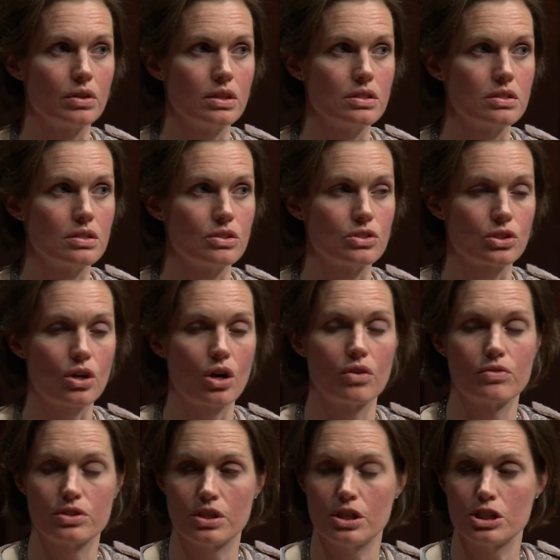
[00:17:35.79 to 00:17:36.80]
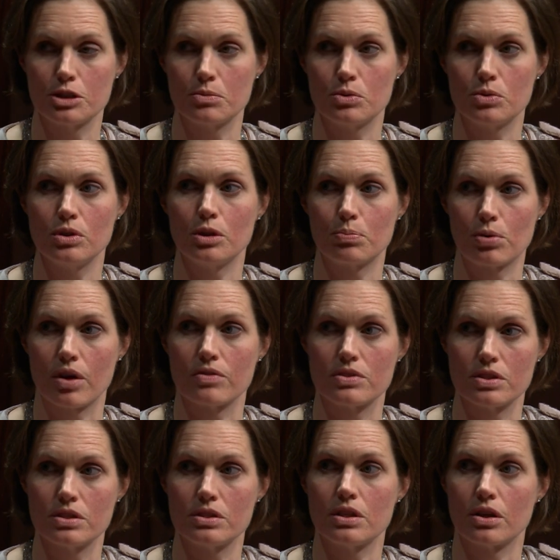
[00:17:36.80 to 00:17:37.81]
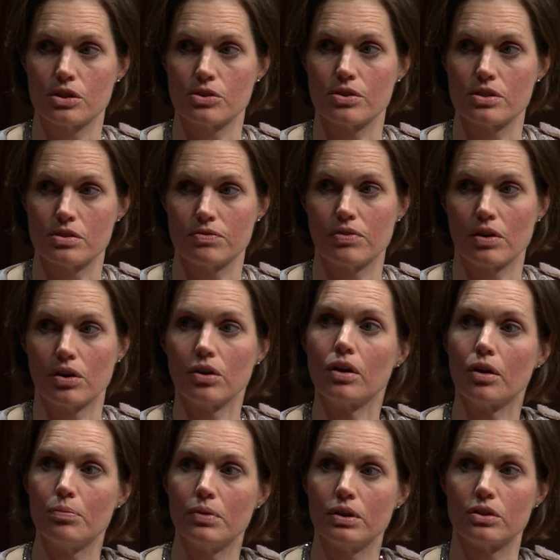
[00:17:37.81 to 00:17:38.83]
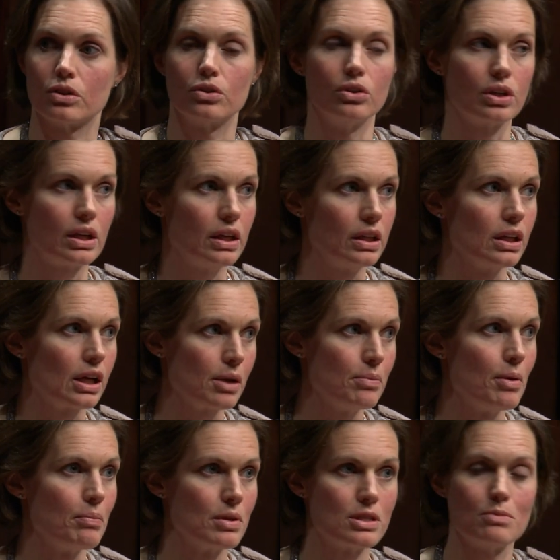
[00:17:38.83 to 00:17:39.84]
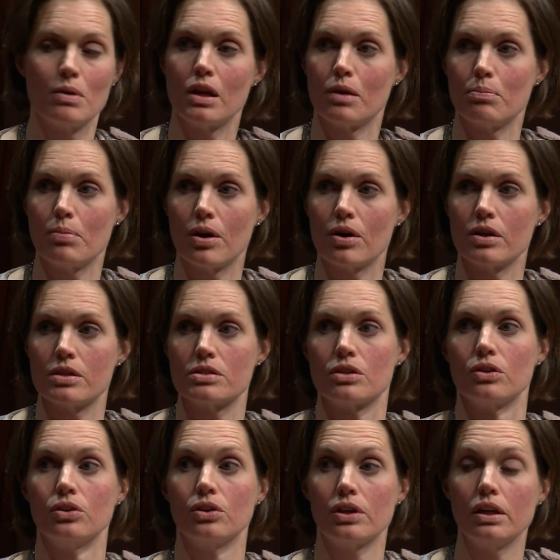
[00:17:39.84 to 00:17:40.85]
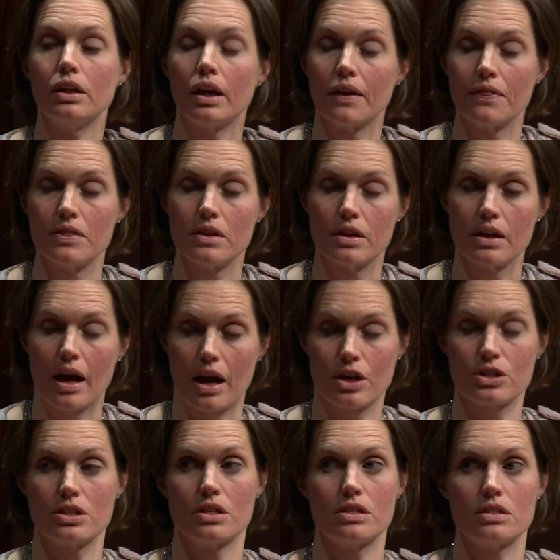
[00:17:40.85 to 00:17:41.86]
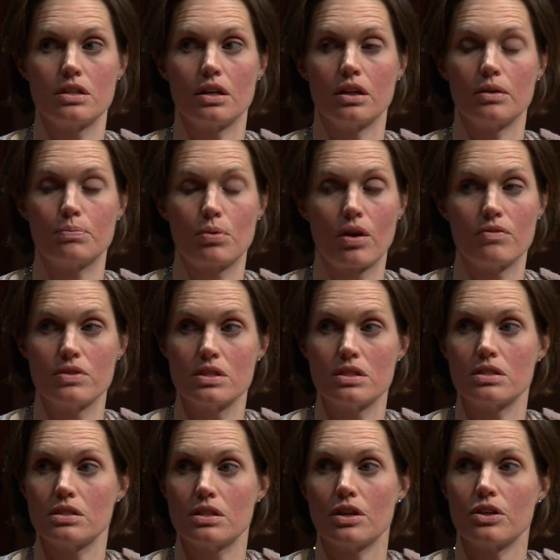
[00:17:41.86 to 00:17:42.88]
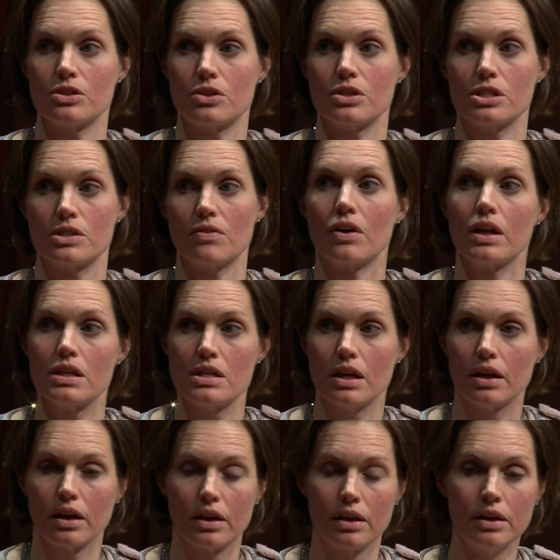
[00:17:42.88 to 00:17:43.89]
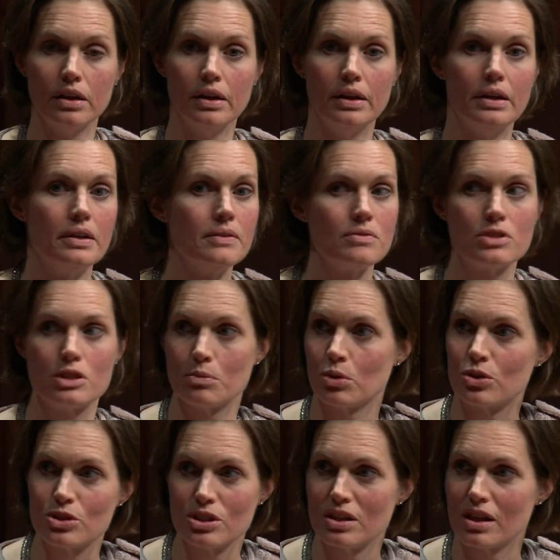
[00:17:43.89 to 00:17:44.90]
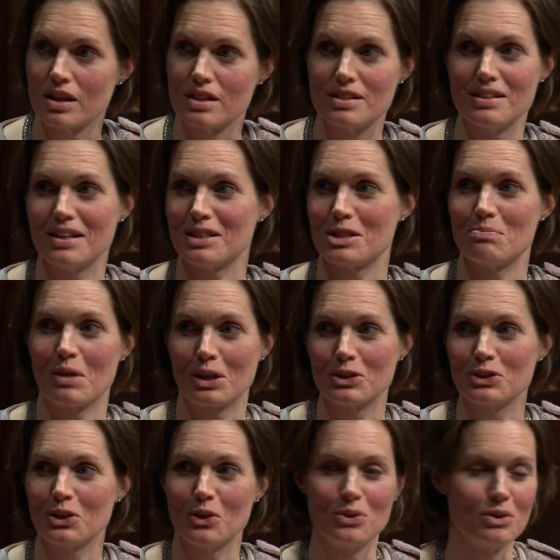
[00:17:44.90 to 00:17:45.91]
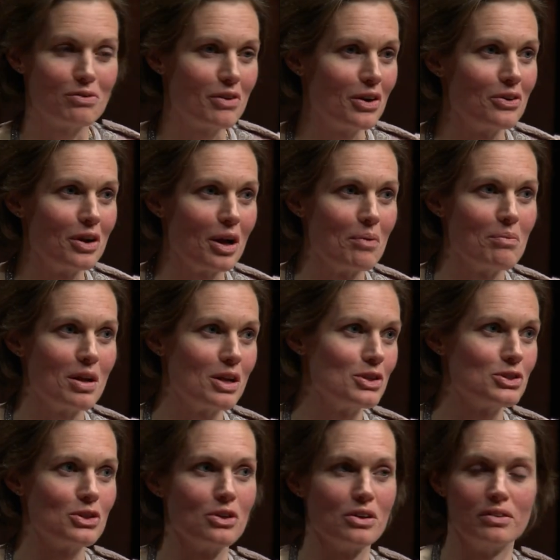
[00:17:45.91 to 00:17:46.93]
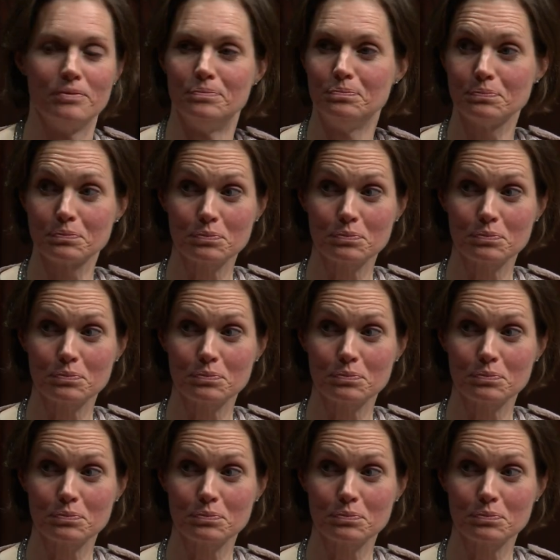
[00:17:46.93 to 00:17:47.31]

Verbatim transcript: is there's a conversation between the provinces, territories, and federal government. They're looking at commitments made at Paris. They're looking at the actions that provinces and territories have already taken. Similar to the United States and Mexico, the federal government has certain